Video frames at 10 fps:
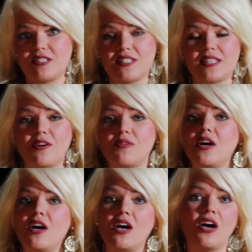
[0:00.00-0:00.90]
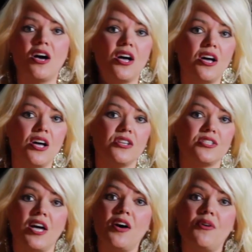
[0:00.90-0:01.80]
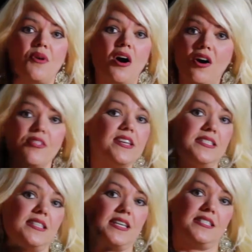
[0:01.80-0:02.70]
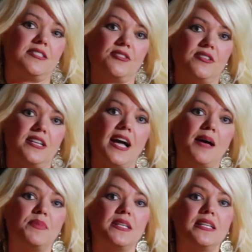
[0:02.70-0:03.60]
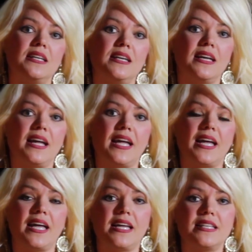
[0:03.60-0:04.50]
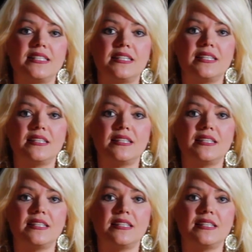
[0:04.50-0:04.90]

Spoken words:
And so all these things started happening, and